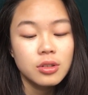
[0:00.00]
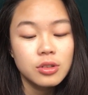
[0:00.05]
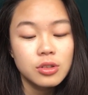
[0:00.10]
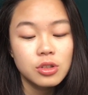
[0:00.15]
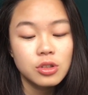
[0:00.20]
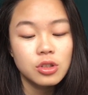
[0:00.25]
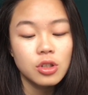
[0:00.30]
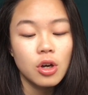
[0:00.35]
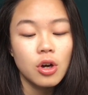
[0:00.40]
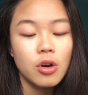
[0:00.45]

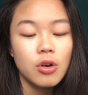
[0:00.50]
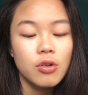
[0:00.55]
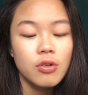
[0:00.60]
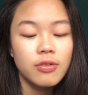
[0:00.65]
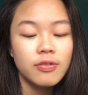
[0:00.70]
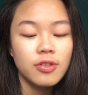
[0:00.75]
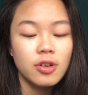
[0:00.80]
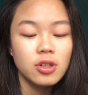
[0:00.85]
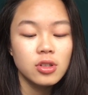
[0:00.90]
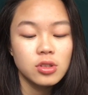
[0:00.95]
So
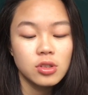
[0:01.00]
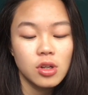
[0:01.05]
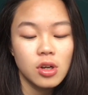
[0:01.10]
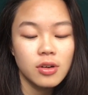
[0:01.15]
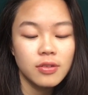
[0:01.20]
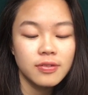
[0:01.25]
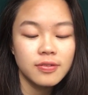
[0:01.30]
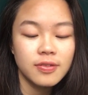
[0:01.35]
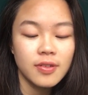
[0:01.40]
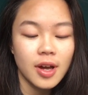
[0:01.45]
first
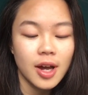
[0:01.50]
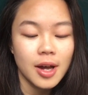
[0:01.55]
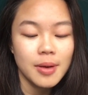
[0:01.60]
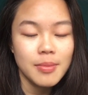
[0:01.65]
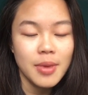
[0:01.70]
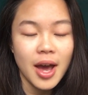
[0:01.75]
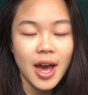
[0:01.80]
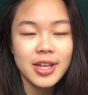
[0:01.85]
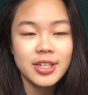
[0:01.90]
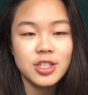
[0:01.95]
off,
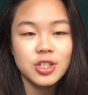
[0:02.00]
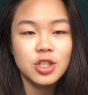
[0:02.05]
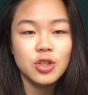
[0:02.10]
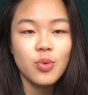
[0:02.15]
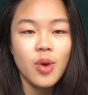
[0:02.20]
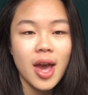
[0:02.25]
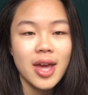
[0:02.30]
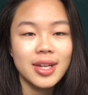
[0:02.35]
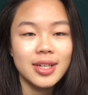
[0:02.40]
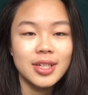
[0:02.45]
I had to
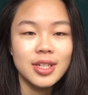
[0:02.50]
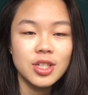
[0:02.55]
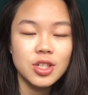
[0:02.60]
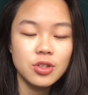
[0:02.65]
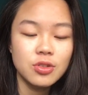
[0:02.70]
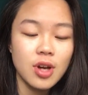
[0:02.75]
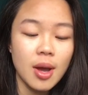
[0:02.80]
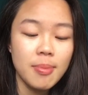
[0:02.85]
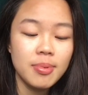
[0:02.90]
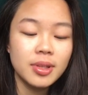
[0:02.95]
do an
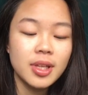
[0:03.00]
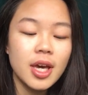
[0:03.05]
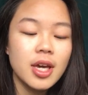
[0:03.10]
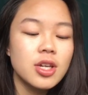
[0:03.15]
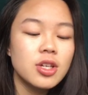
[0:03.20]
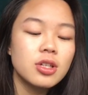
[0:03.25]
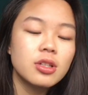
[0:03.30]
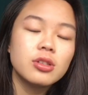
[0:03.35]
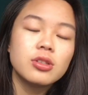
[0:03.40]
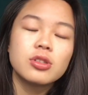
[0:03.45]
initial
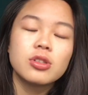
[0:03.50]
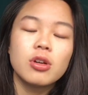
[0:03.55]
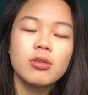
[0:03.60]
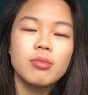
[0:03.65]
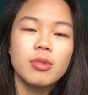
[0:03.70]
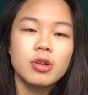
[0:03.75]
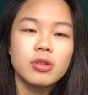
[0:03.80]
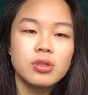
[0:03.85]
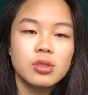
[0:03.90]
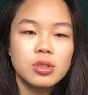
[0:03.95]
application. So
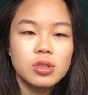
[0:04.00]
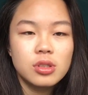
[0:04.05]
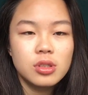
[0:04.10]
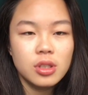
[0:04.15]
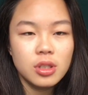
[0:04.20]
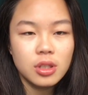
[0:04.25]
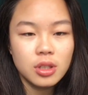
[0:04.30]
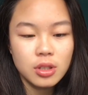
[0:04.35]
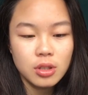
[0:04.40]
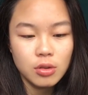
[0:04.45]
most
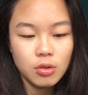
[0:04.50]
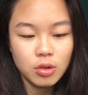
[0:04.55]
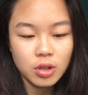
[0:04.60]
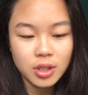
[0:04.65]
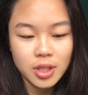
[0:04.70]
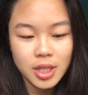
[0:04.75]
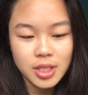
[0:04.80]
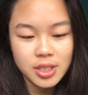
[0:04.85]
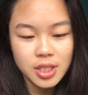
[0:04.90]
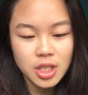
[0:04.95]

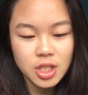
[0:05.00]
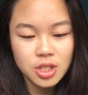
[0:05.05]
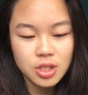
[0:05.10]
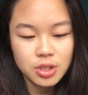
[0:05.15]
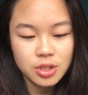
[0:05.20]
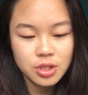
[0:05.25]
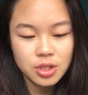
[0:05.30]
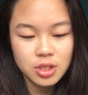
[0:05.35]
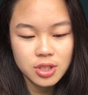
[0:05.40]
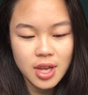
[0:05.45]

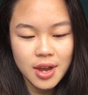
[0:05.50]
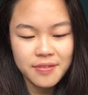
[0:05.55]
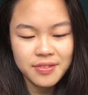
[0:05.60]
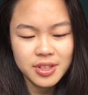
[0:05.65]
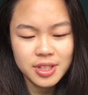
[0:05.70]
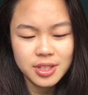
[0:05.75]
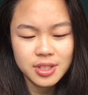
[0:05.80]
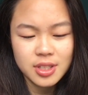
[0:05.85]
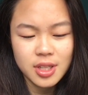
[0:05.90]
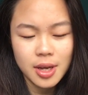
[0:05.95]
organizations just have
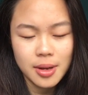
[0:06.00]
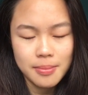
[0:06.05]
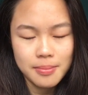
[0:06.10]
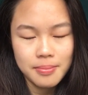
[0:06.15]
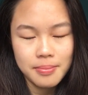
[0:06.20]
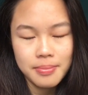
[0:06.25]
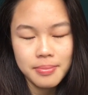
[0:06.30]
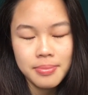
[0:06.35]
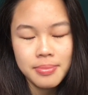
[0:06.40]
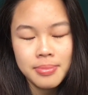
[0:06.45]
this
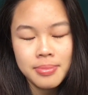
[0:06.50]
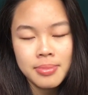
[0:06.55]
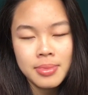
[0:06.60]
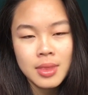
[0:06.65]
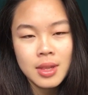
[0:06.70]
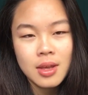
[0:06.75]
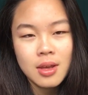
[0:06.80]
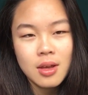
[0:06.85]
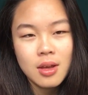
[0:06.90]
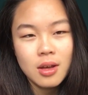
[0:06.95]

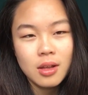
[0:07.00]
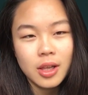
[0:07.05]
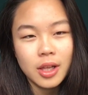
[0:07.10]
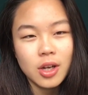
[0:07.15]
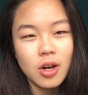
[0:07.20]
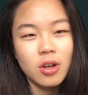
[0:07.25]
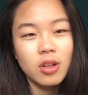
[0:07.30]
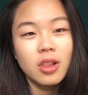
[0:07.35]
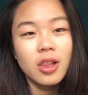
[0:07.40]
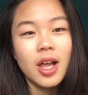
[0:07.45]
like
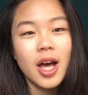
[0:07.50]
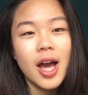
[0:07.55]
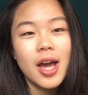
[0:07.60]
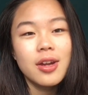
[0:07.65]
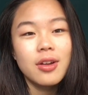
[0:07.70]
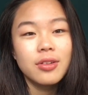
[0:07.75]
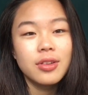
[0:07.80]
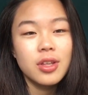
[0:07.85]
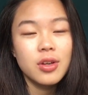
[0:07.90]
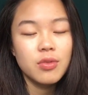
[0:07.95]
online
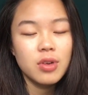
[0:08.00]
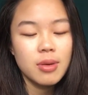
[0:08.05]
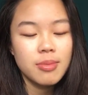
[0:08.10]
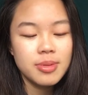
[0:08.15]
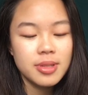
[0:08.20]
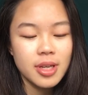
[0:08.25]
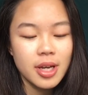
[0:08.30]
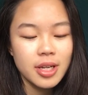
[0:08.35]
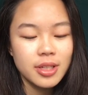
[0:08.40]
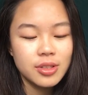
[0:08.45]
on their
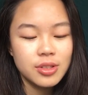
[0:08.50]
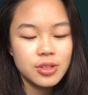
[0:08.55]
websites.